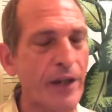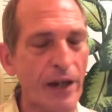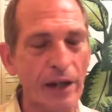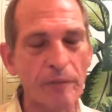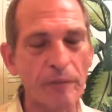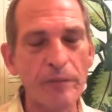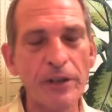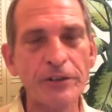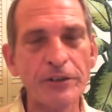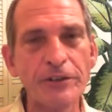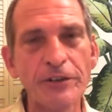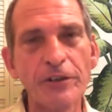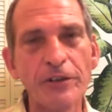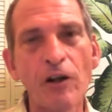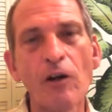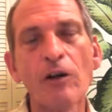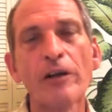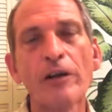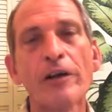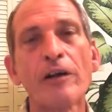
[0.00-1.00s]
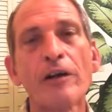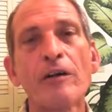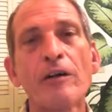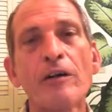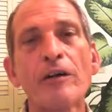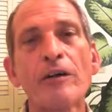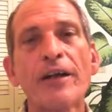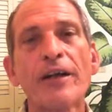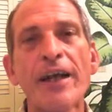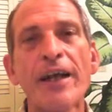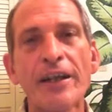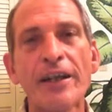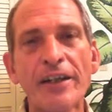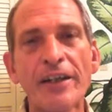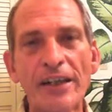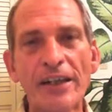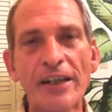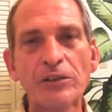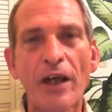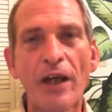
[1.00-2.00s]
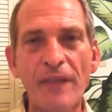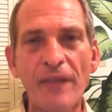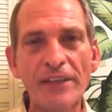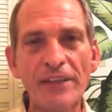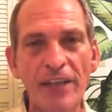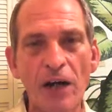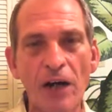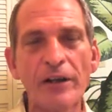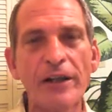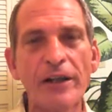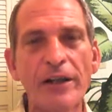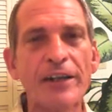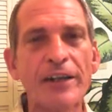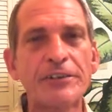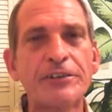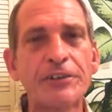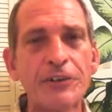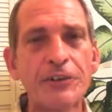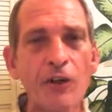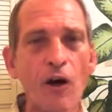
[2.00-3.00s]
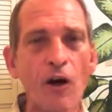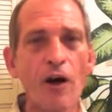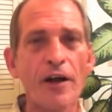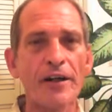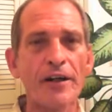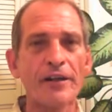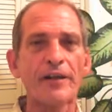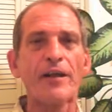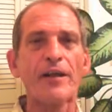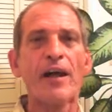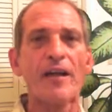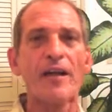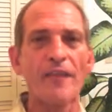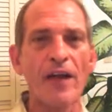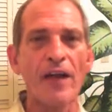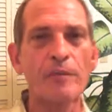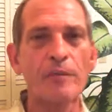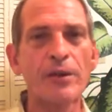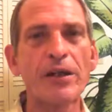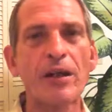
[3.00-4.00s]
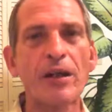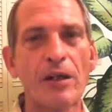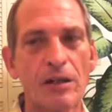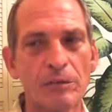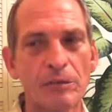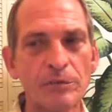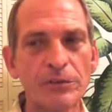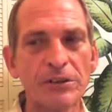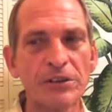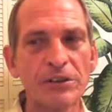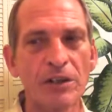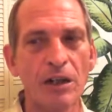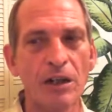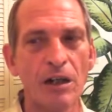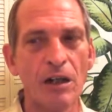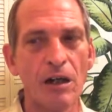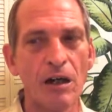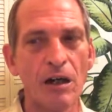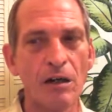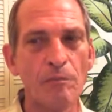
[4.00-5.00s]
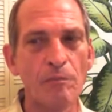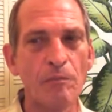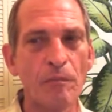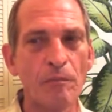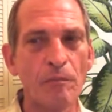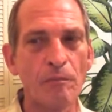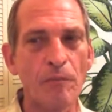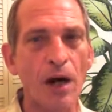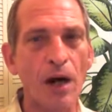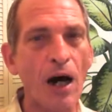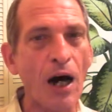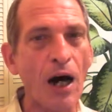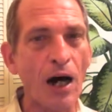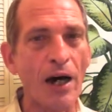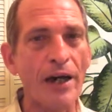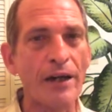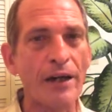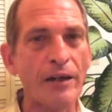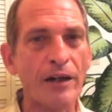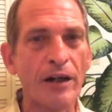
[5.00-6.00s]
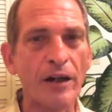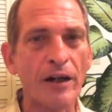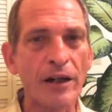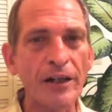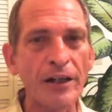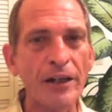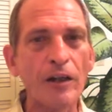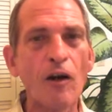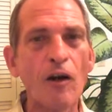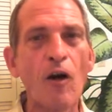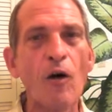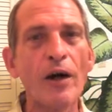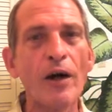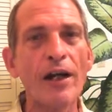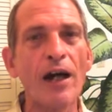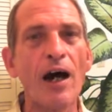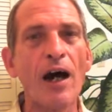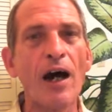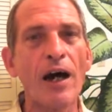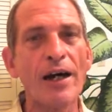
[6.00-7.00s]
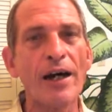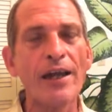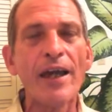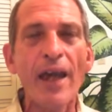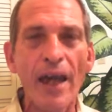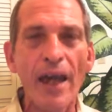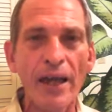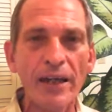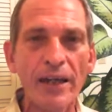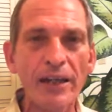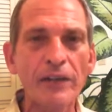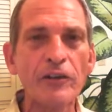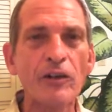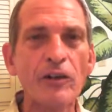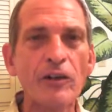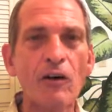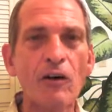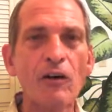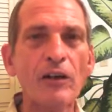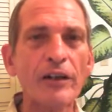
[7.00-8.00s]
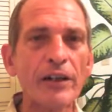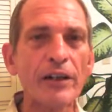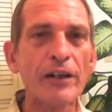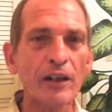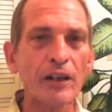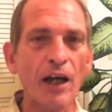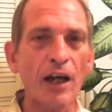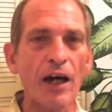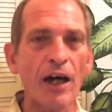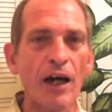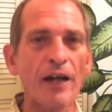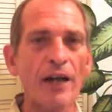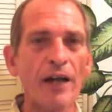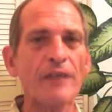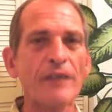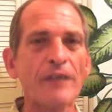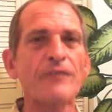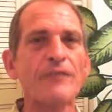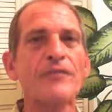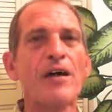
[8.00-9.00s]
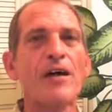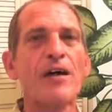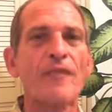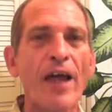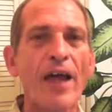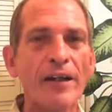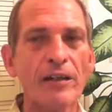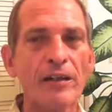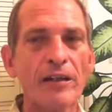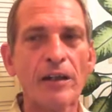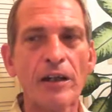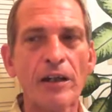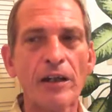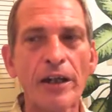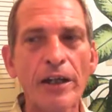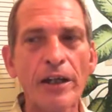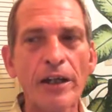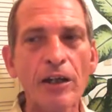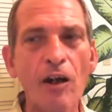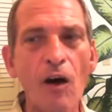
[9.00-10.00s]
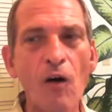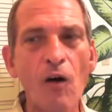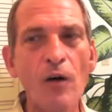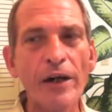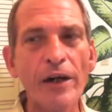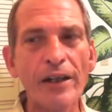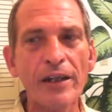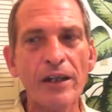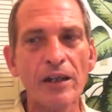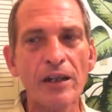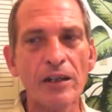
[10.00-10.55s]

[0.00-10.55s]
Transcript: mentioned earlier that's how it gets started, and that becomes I, an egoic I. And in your early life, that egoic